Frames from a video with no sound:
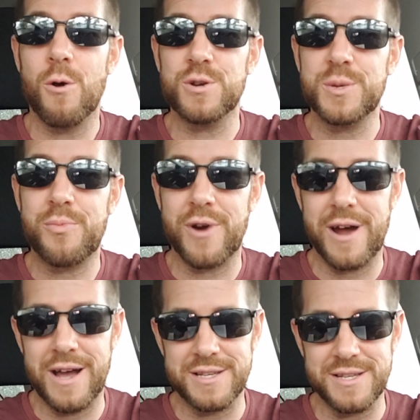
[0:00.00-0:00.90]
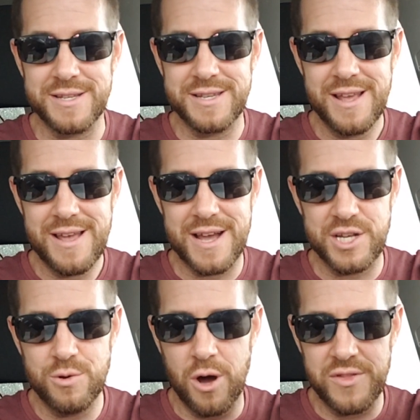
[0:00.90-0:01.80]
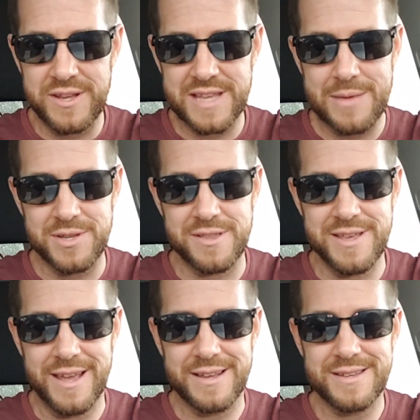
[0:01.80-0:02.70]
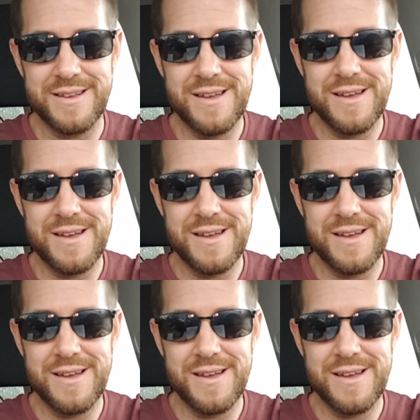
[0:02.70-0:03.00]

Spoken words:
or surprises and do all these types of things.